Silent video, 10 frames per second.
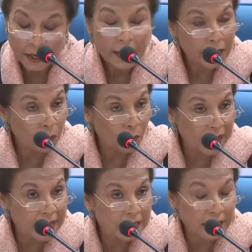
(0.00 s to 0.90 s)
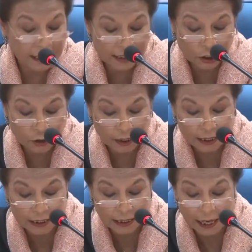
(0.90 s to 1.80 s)
in ways that his
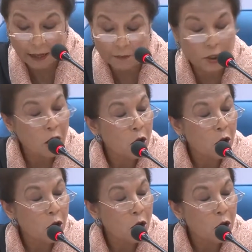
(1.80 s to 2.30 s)
critics claimed